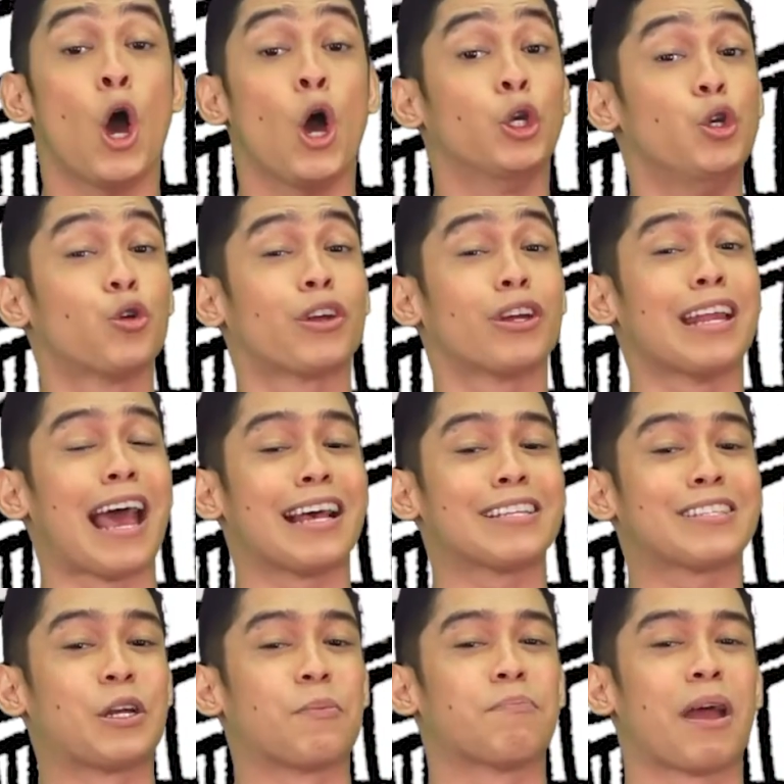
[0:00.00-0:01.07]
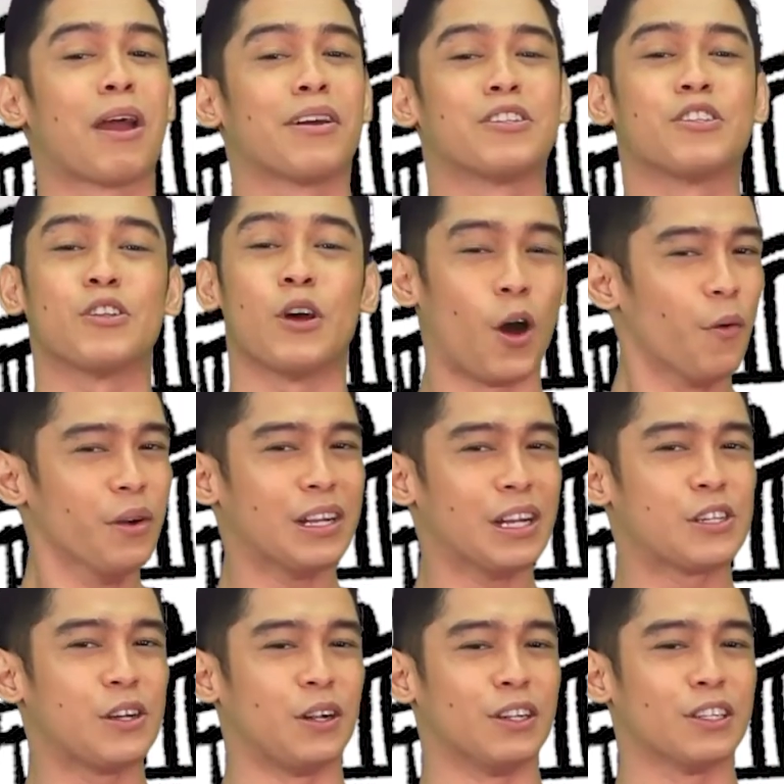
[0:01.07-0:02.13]
You can ask your parents or an
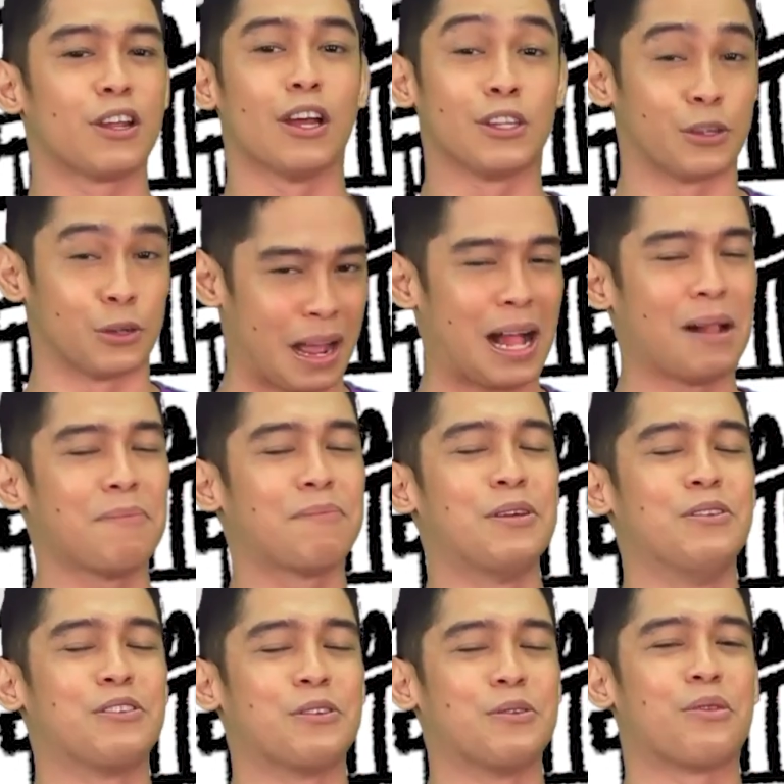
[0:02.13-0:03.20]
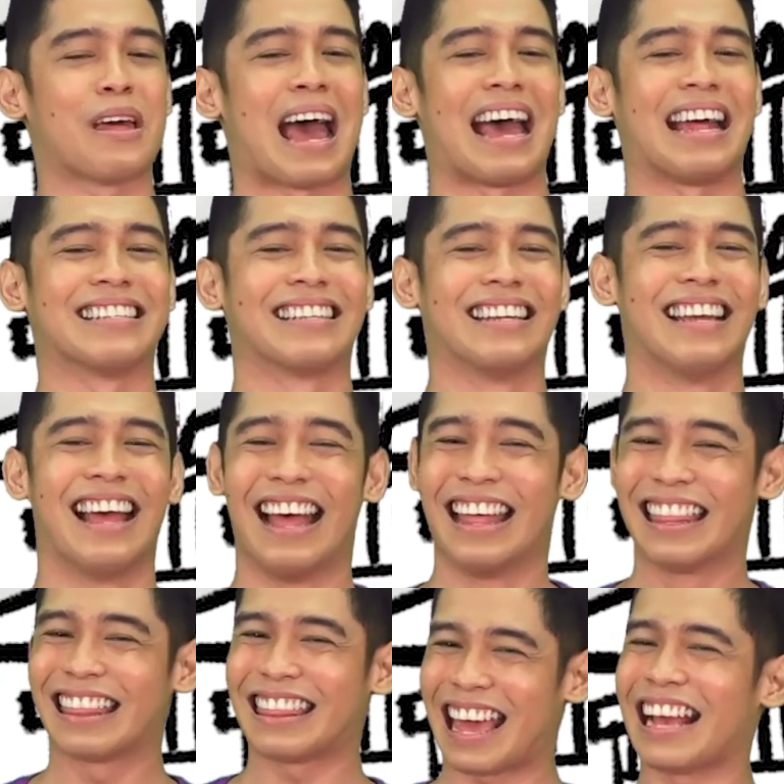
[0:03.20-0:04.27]
adult to help you do that.
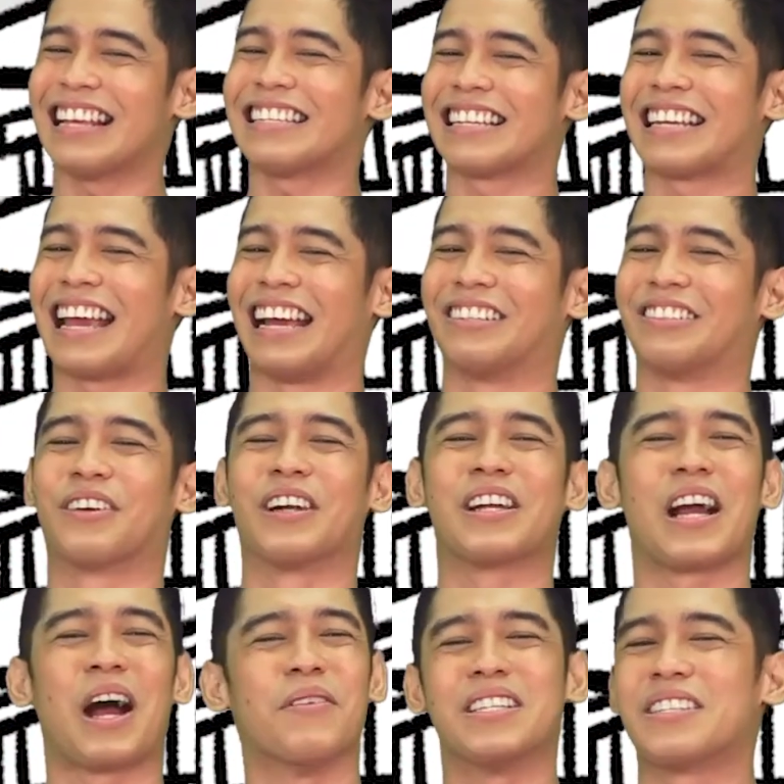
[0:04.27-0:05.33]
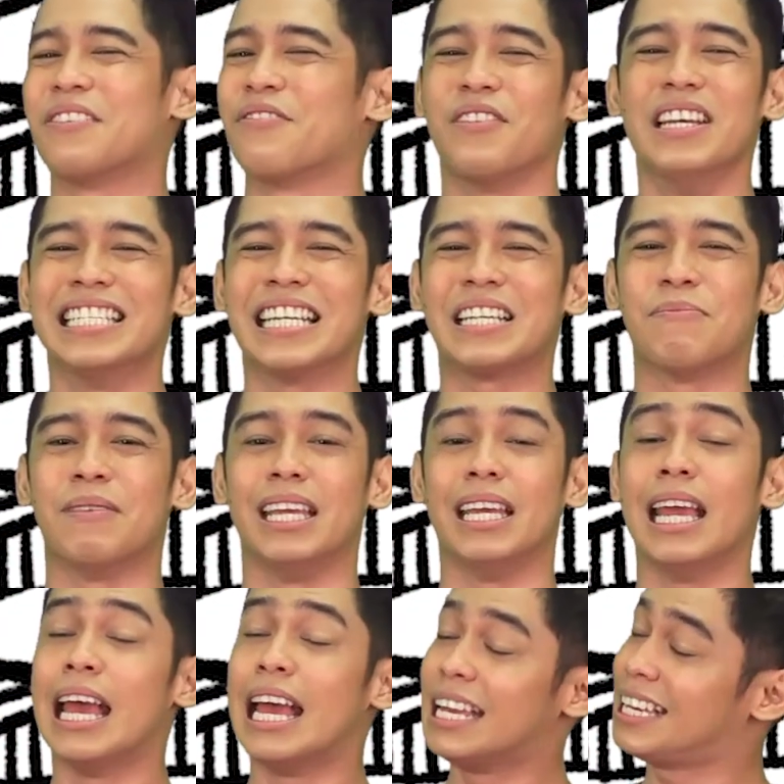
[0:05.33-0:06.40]
Thanks again for coming to visit me
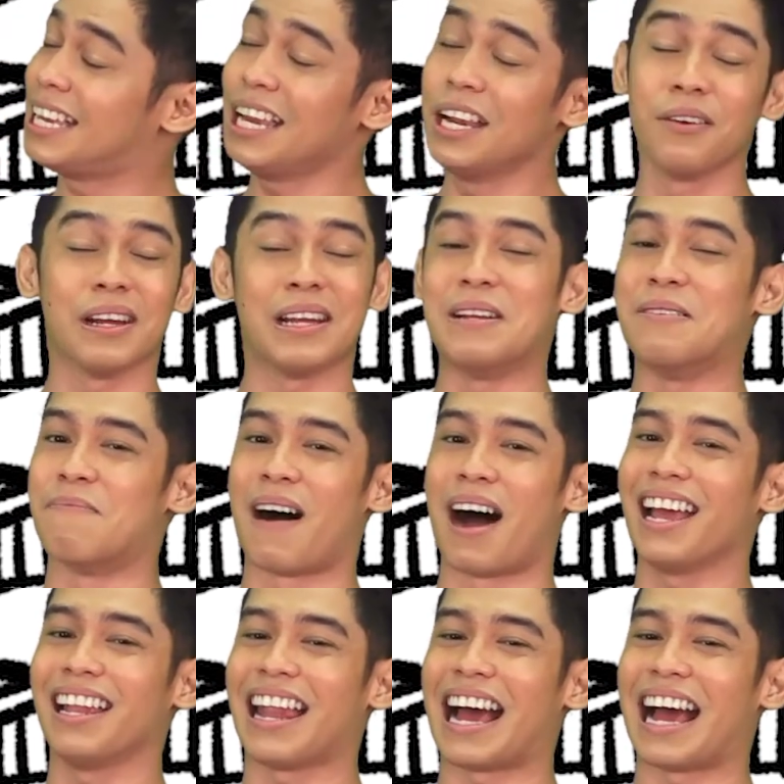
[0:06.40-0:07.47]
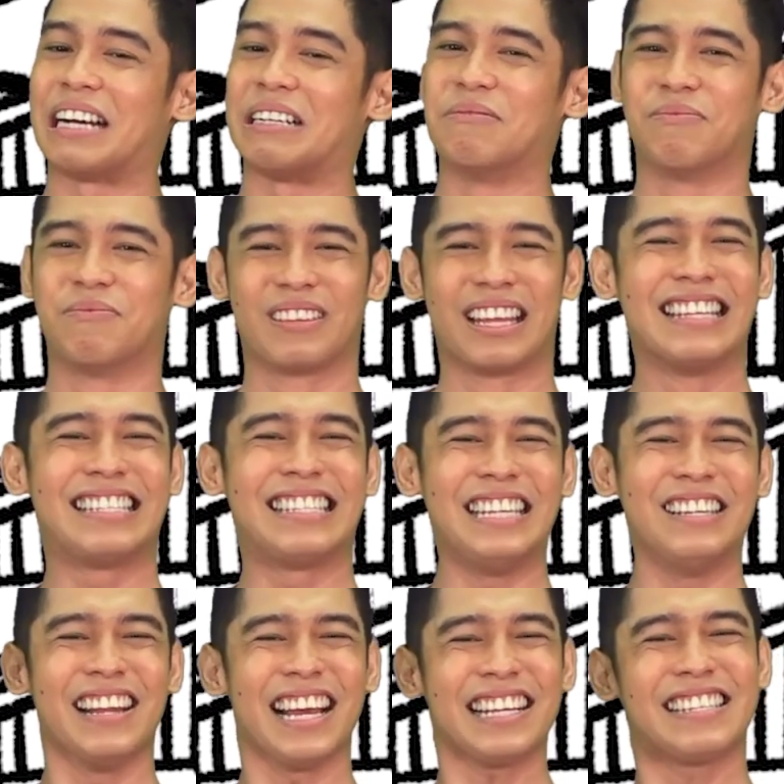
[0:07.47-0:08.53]
here in my lab. See you
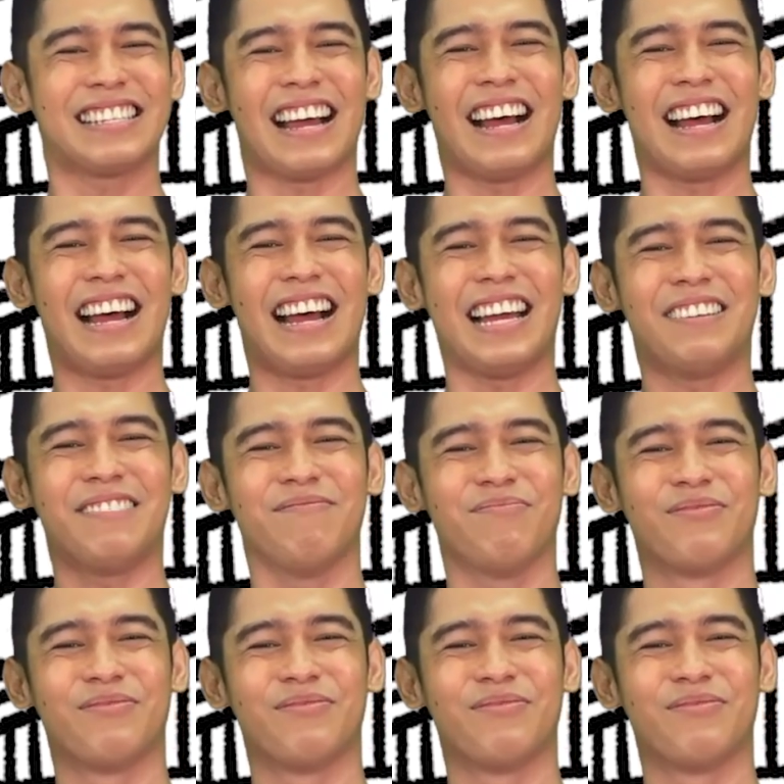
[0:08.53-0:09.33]
next time!